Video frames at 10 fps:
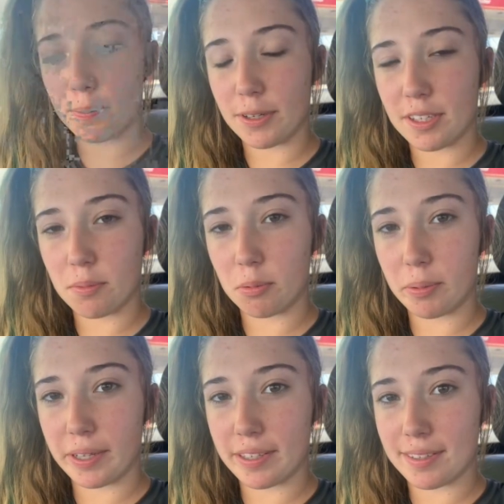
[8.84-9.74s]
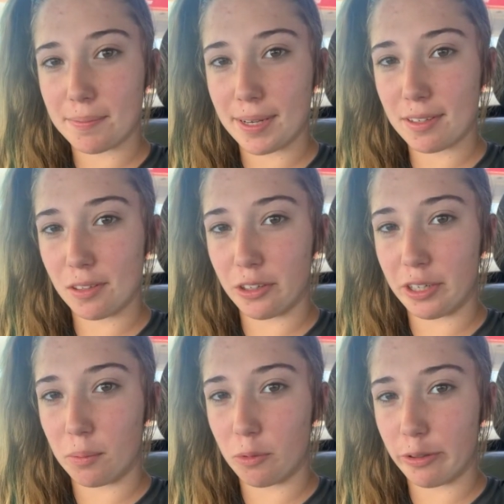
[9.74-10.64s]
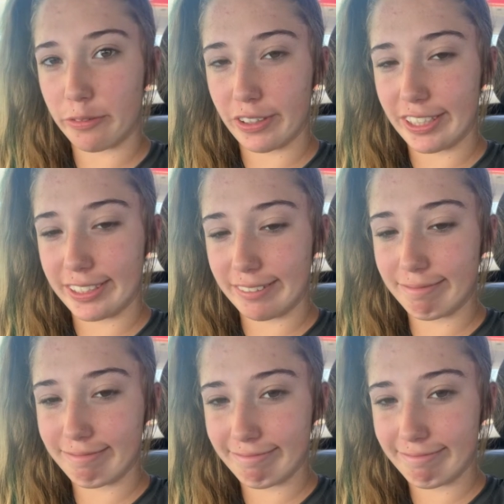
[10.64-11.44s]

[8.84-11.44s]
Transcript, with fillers: principal because he makes learning more fun.